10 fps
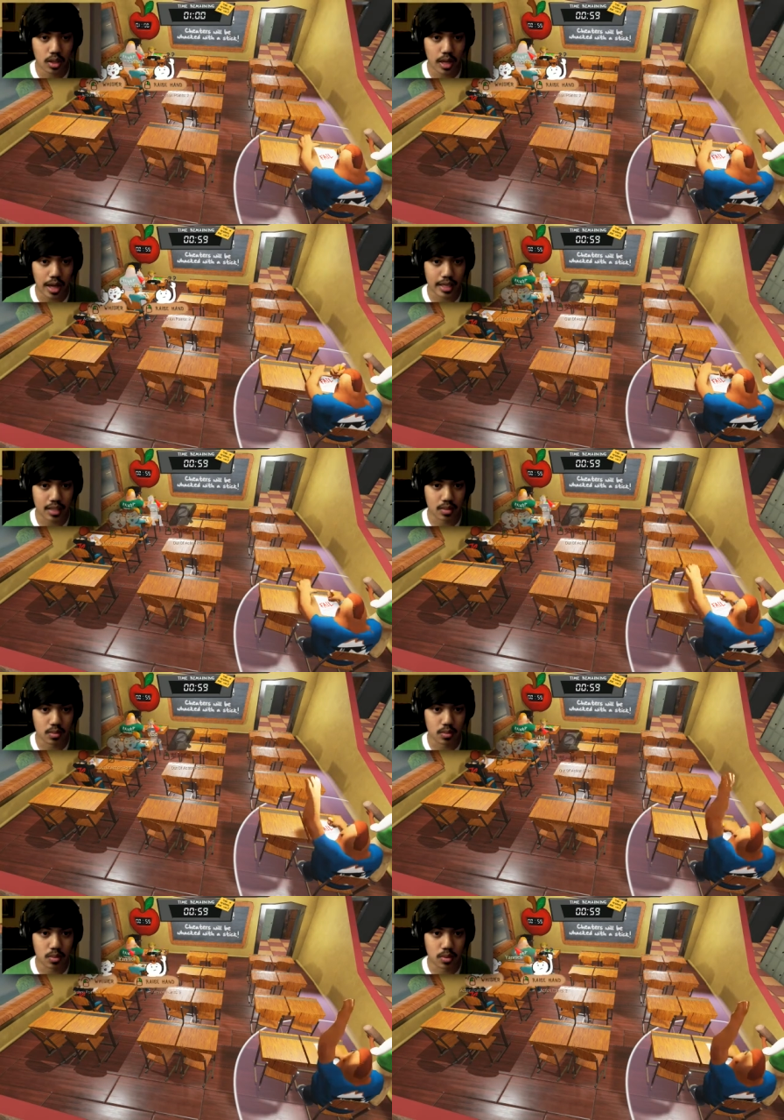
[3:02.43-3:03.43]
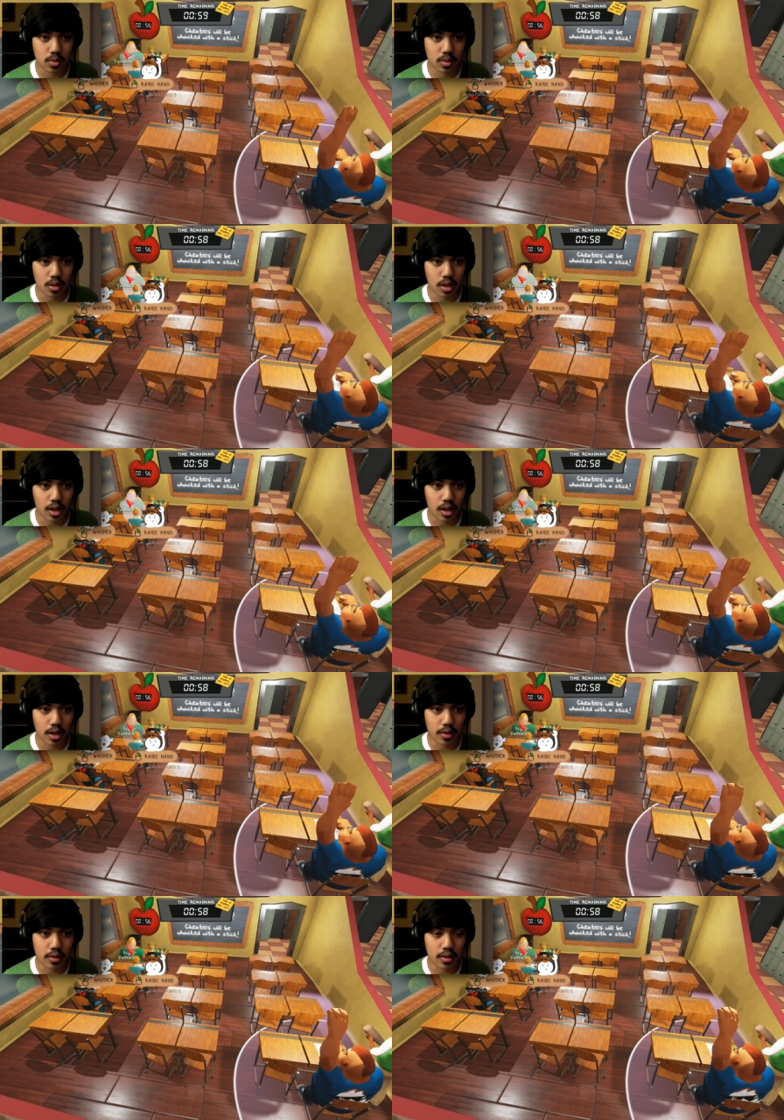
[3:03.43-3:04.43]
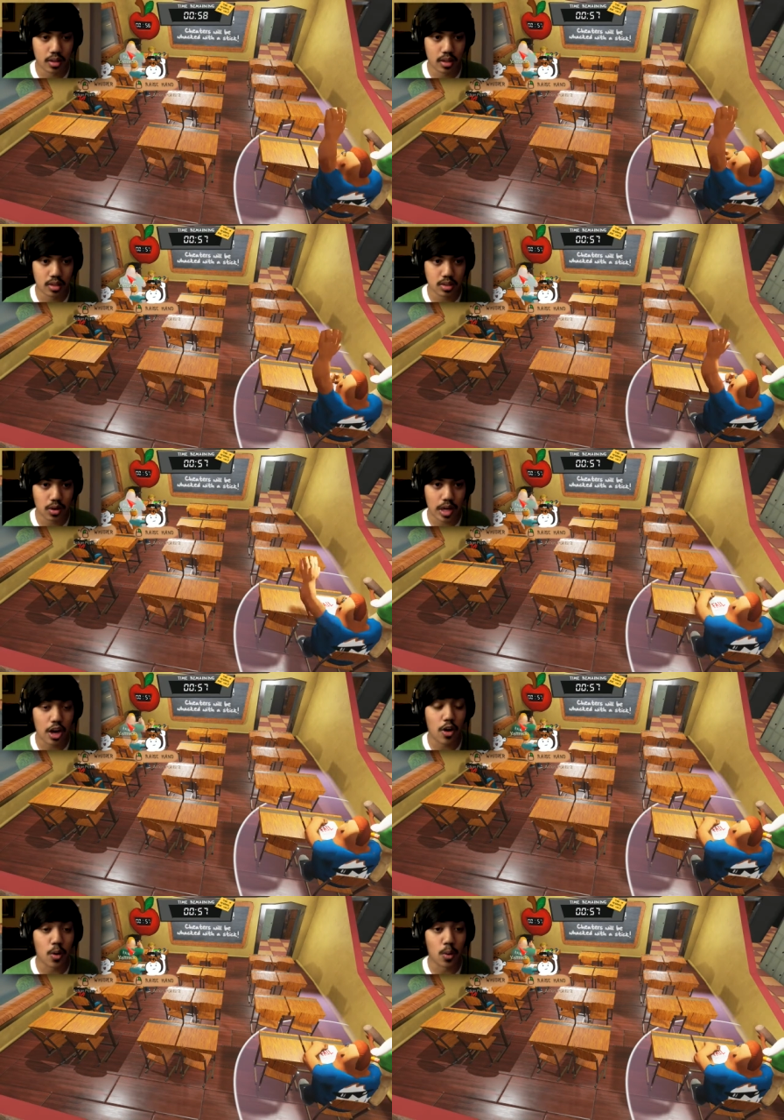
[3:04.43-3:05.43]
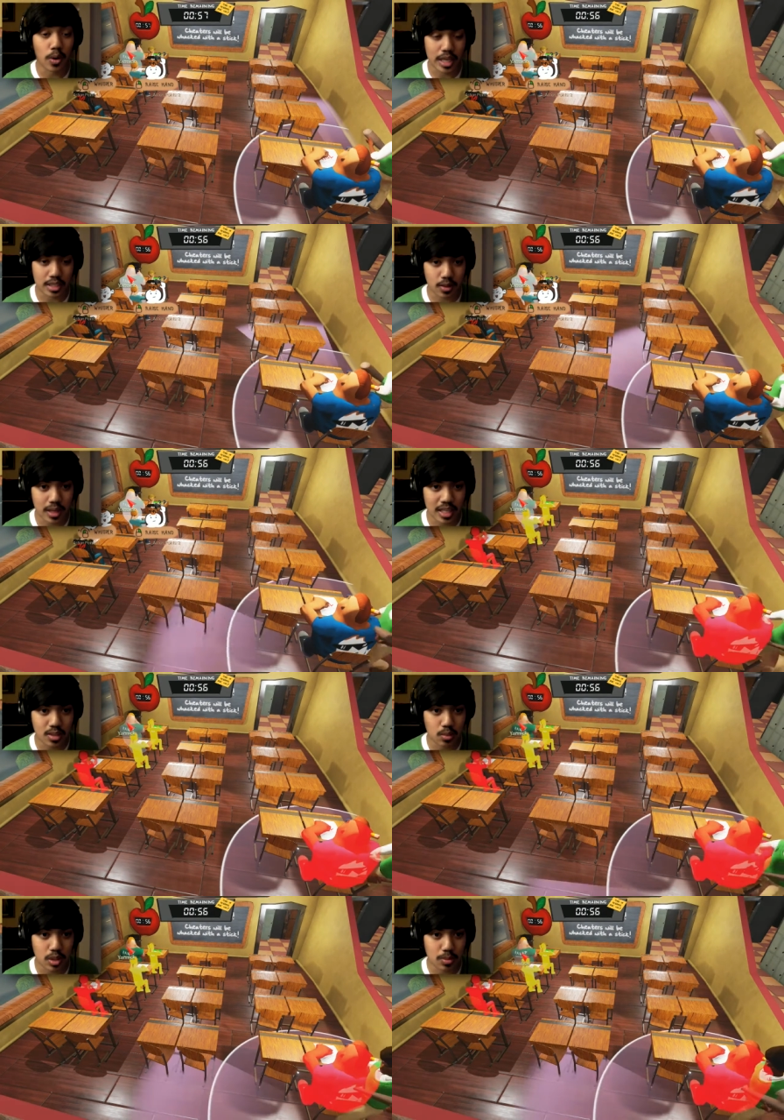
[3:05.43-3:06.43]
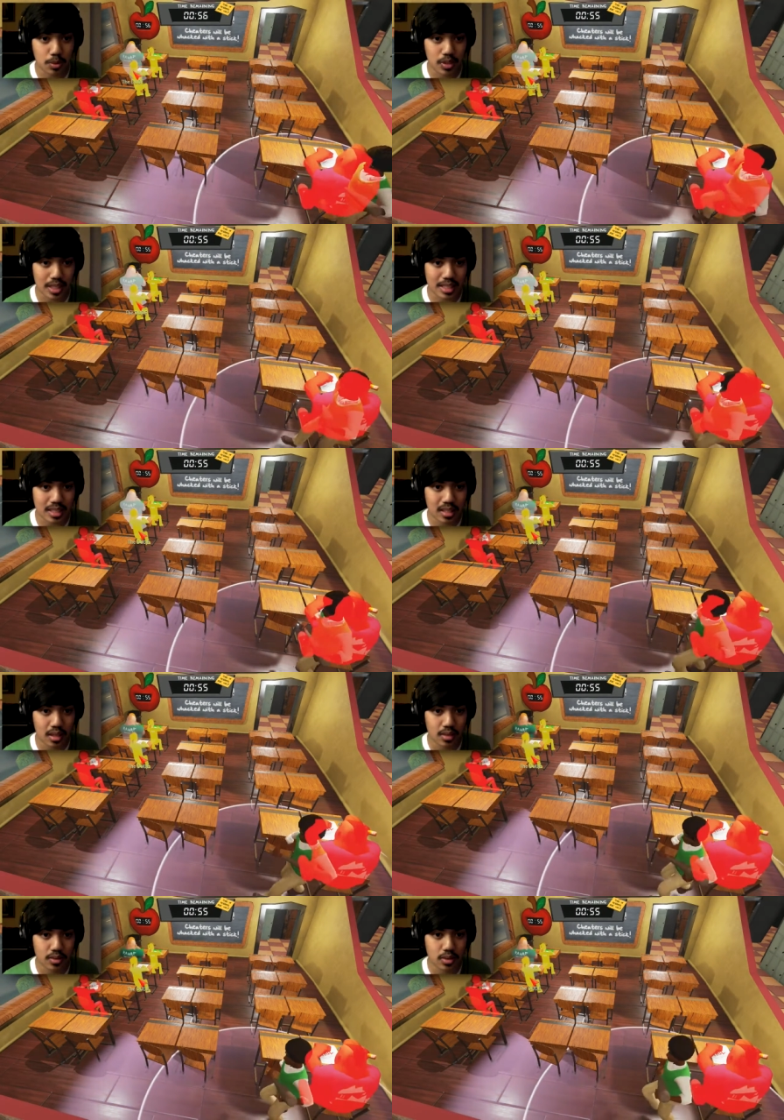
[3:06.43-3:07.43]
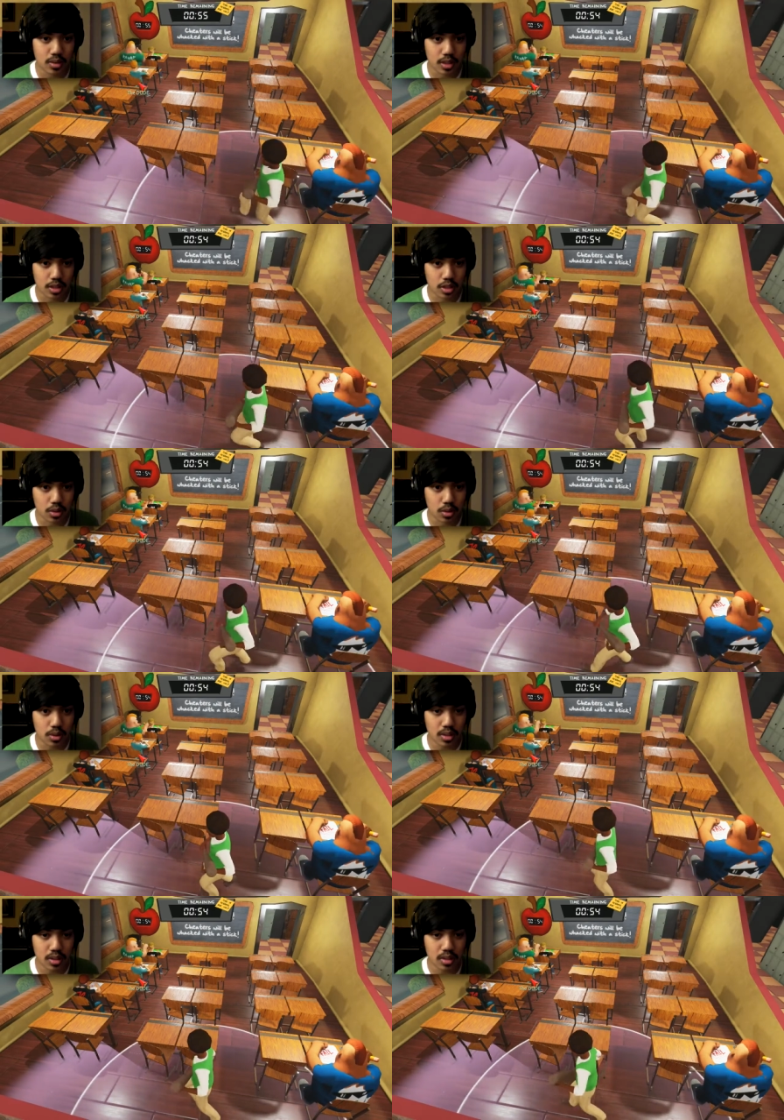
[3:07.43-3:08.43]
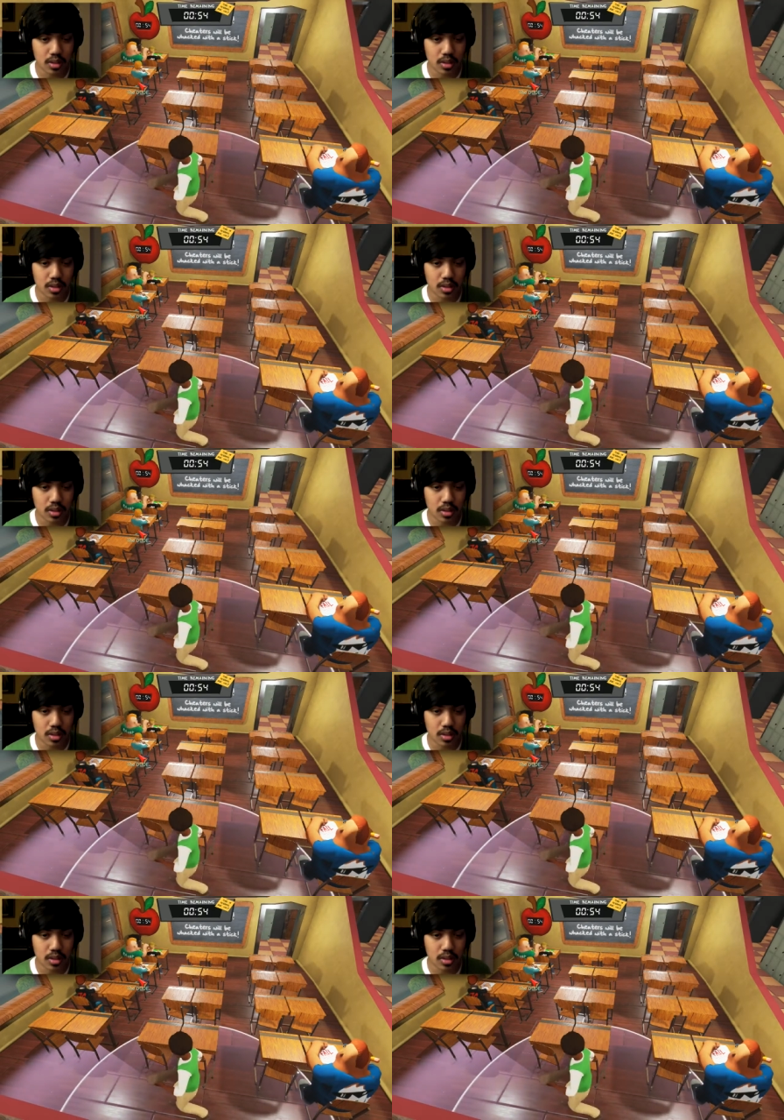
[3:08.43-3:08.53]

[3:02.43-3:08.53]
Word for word: I could, uh, so okay. Oh, oh okay. So I need to whisper this to the dude.